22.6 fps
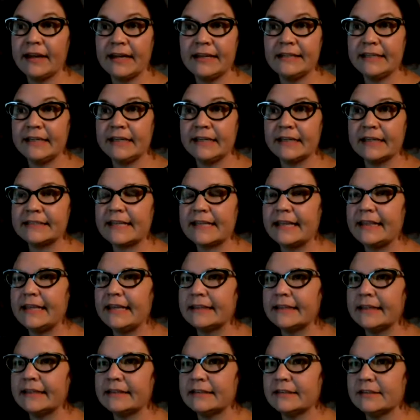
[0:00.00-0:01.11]
idea because I think
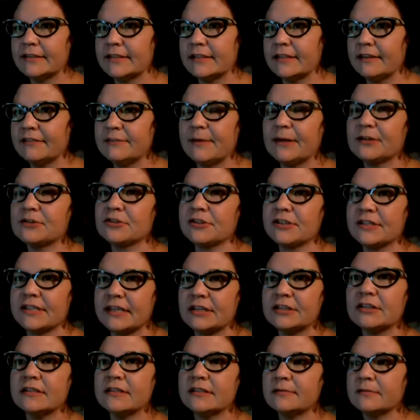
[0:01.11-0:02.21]
that there's enough
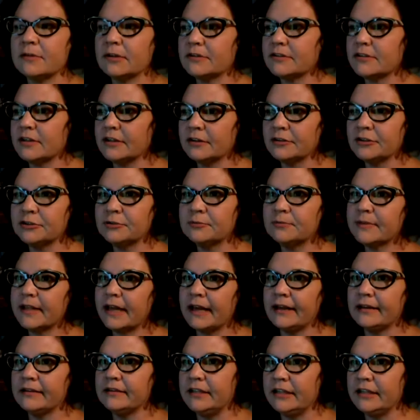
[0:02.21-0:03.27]
specializations amongst our group that,